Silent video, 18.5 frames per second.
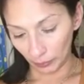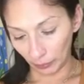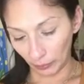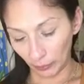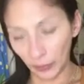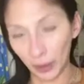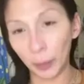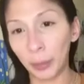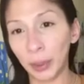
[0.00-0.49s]

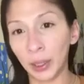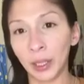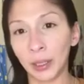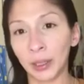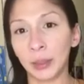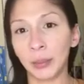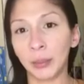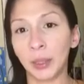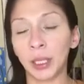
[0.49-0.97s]
because it
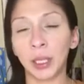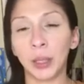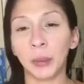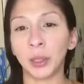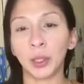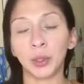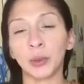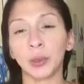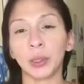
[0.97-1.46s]
may not be
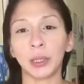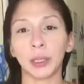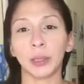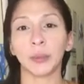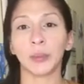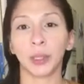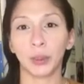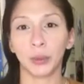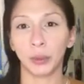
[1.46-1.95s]
truly something
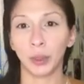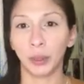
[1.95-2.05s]
you want.